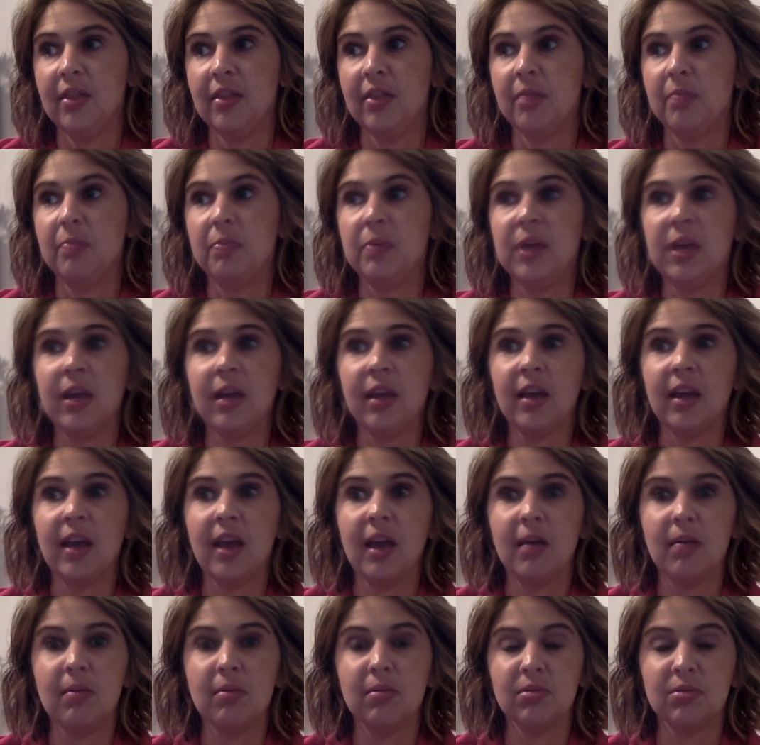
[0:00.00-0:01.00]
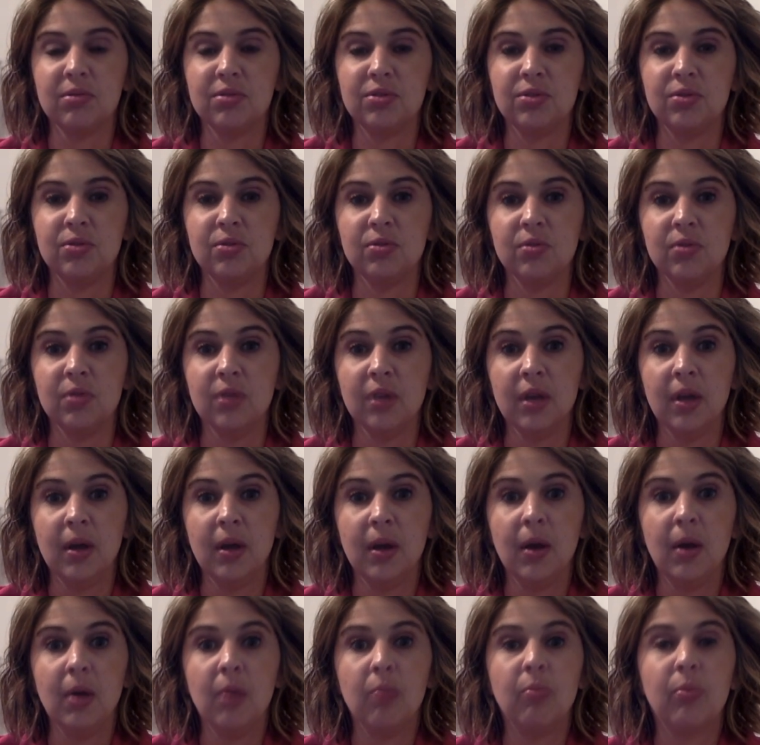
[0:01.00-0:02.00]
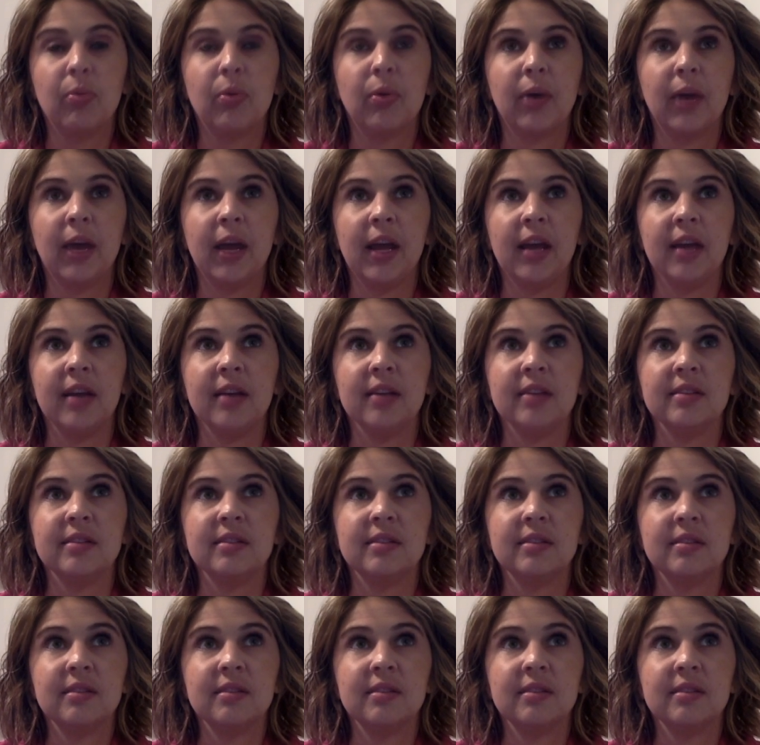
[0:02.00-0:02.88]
the being able to praise